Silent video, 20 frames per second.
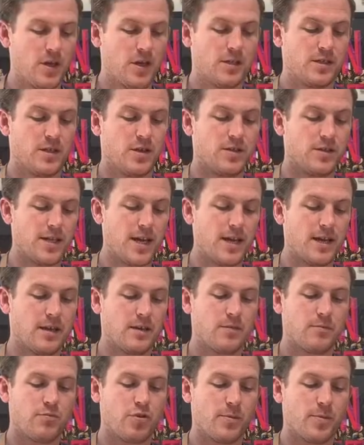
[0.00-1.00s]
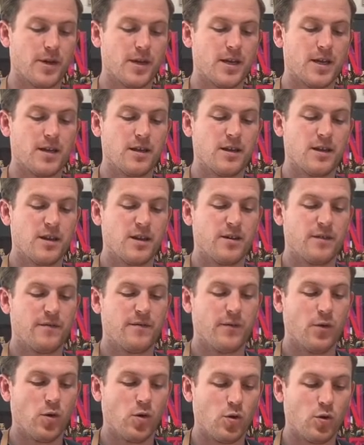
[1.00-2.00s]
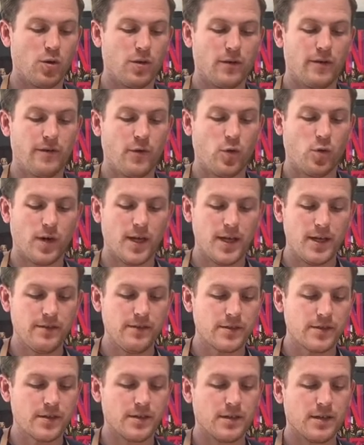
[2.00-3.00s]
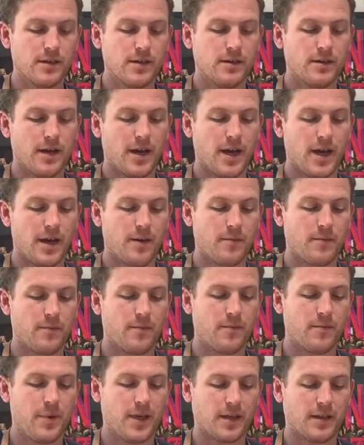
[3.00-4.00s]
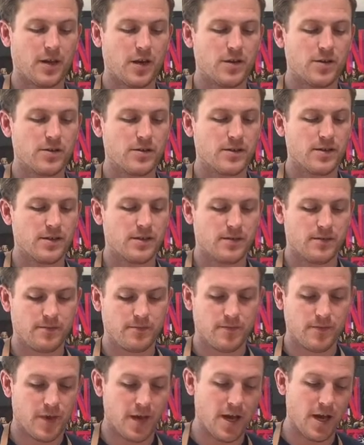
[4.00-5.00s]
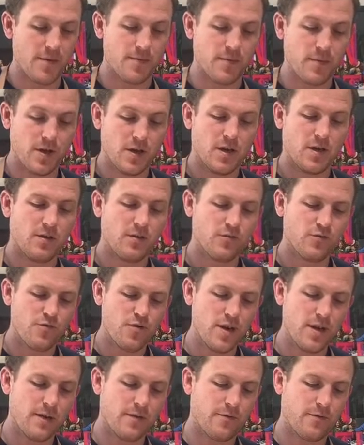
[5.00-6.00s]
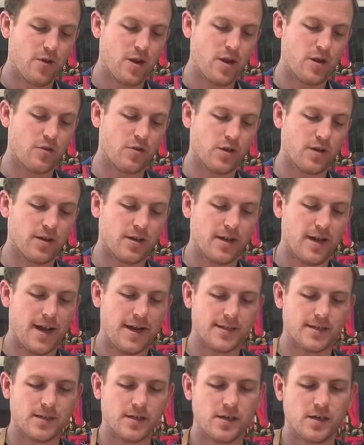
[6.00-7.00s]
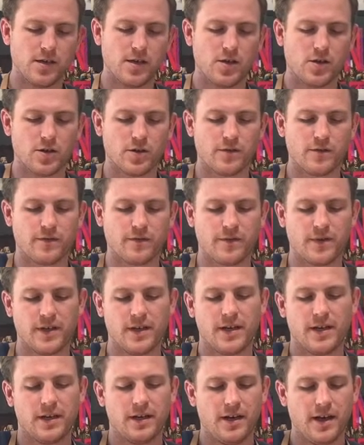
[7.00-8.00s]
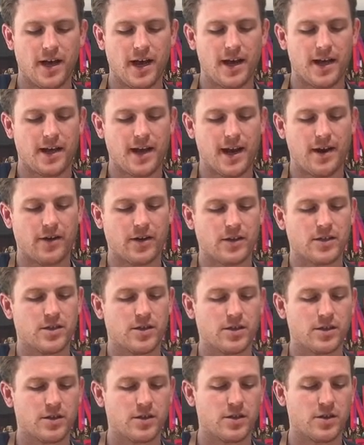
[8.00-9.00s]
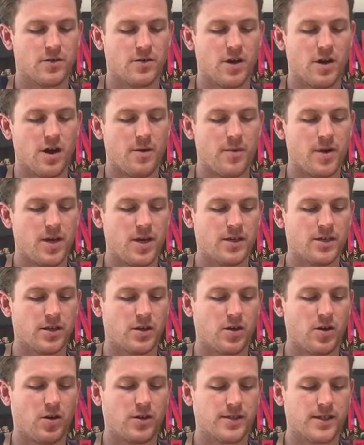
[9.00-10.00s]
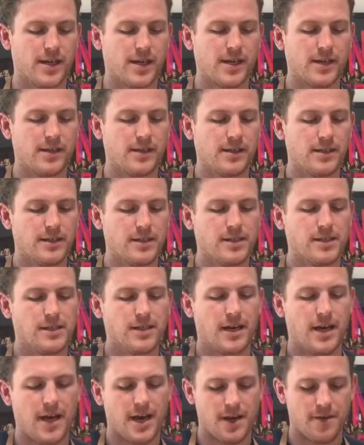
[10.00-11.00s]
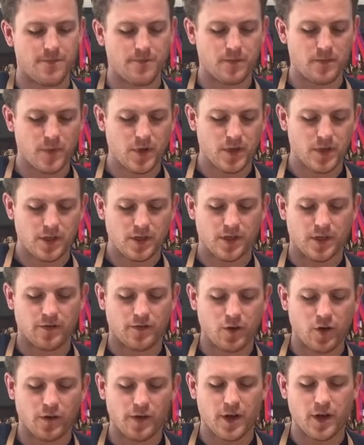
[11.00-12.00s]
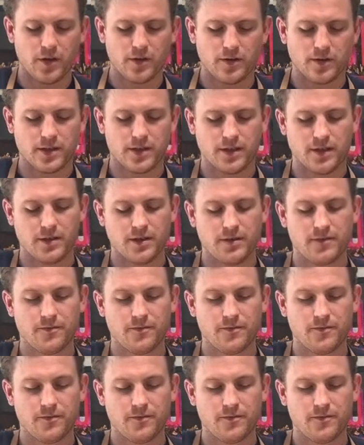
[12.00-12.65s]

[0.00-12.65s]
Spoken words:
So take probably four leaves, pick those, really fragrant, adds a lot of character to a mojito cocktail. So I've got those,